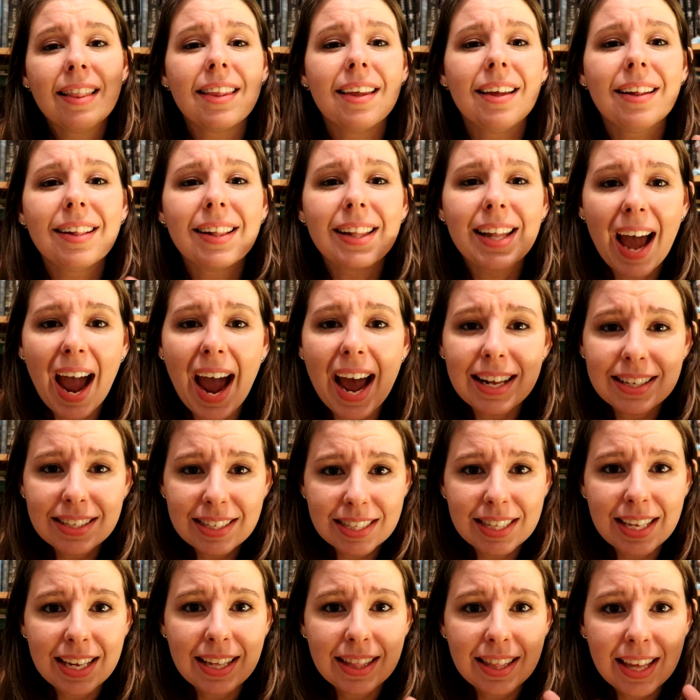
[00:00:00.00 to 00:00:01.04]
the
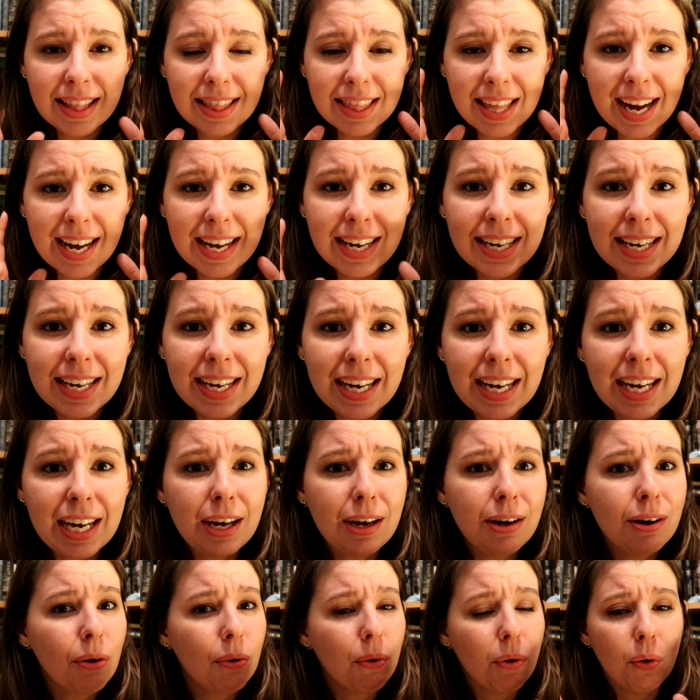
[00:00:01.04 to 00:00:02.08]
last thing that they
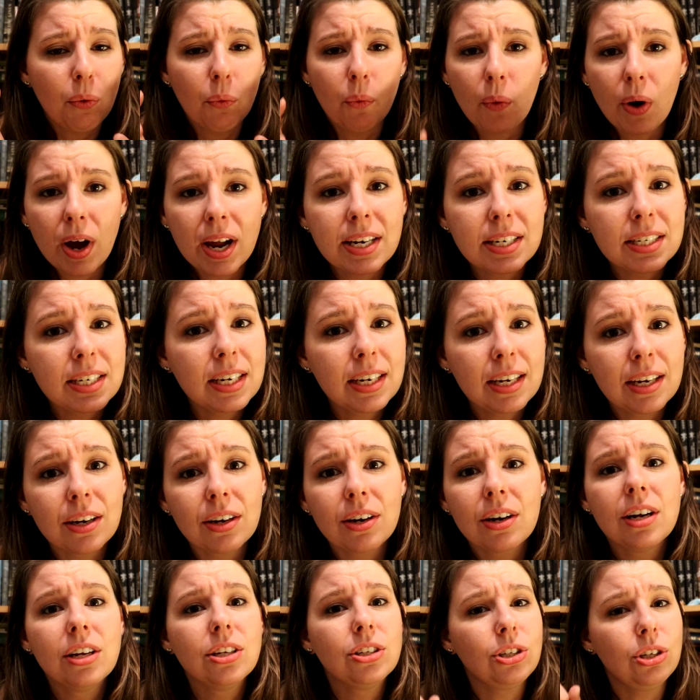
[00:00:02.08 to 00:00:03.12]
need or want to
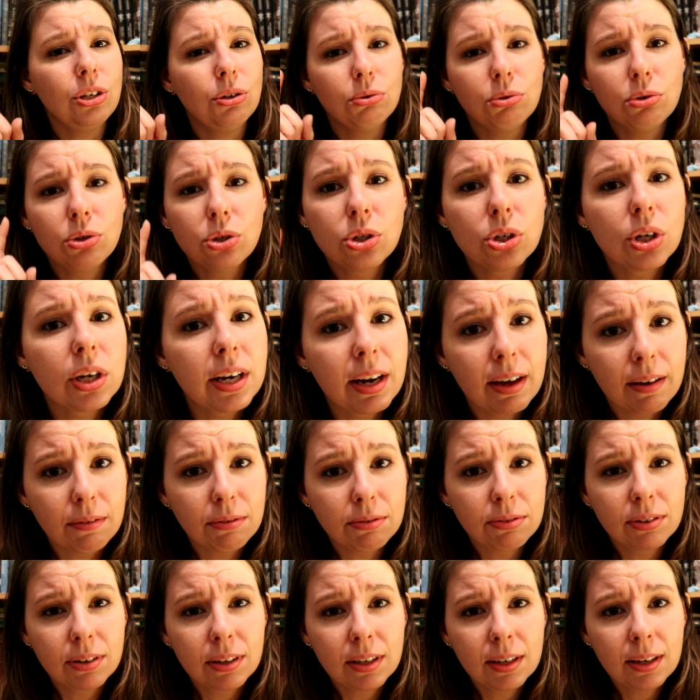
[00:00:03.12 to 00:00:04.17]
hear is you should have.
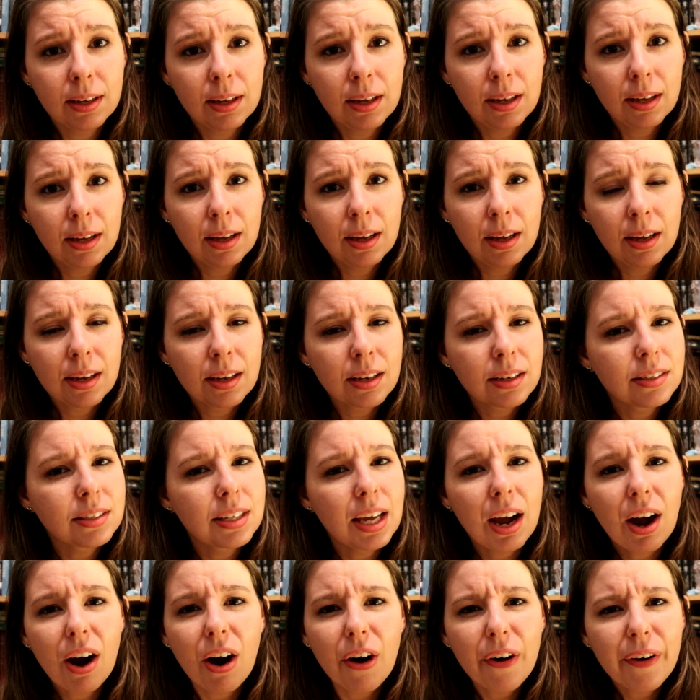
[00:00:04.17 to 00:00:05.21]
Because
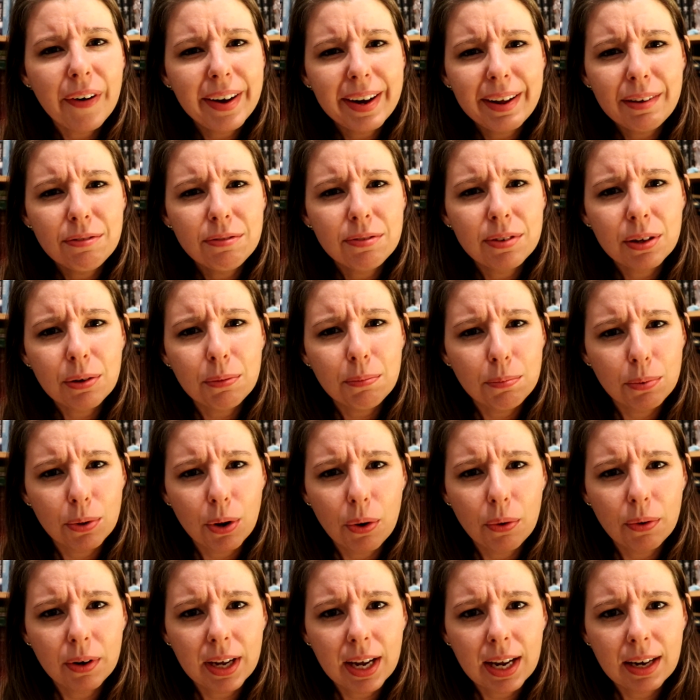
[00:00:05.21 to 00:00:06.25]
they already feel
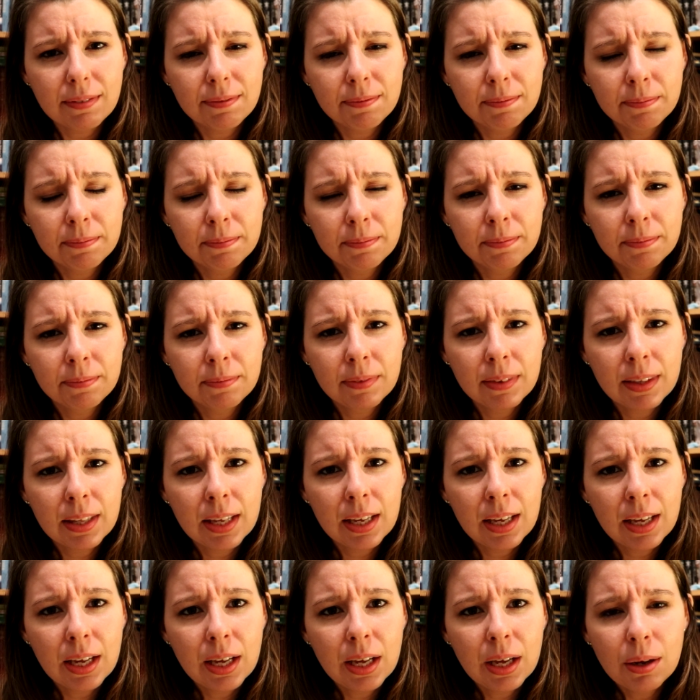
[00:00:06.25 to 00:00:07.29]
broken.
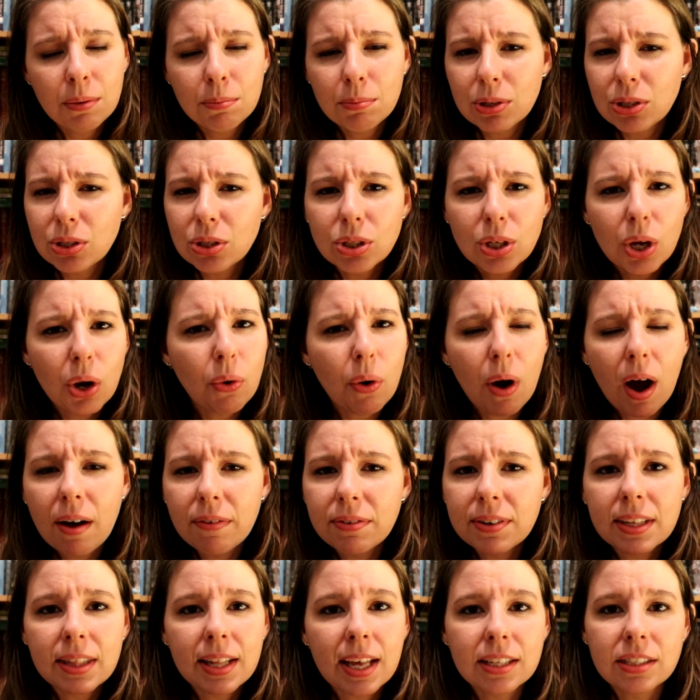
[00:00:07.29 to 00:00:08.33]
But so
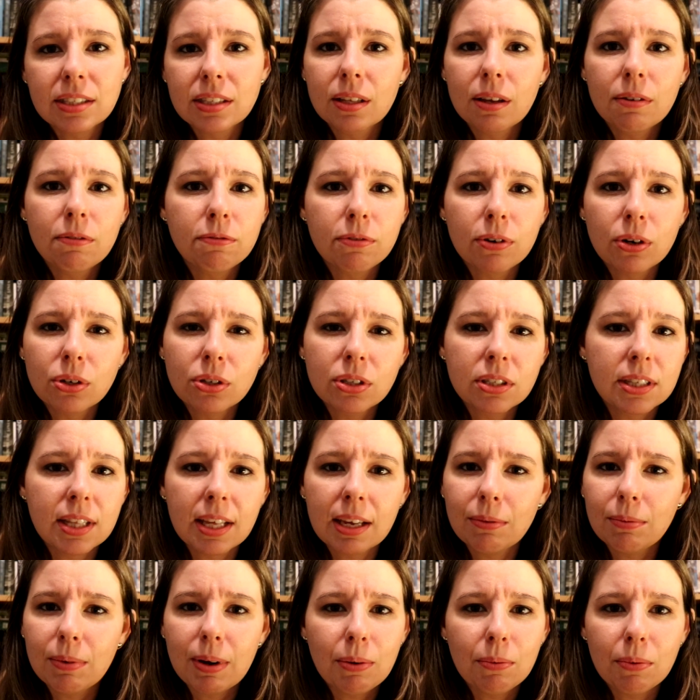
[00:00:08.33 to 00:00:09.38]
often that's the first
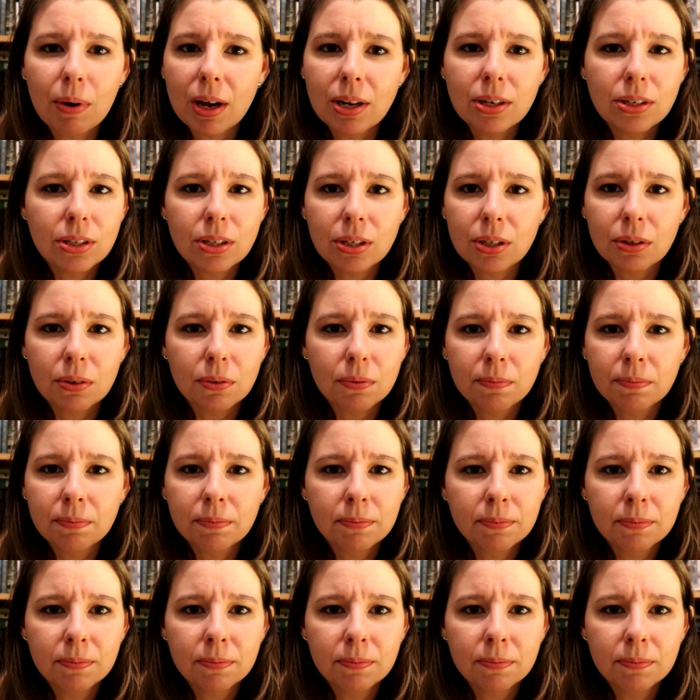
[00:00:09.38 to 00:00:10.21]
thing we run to.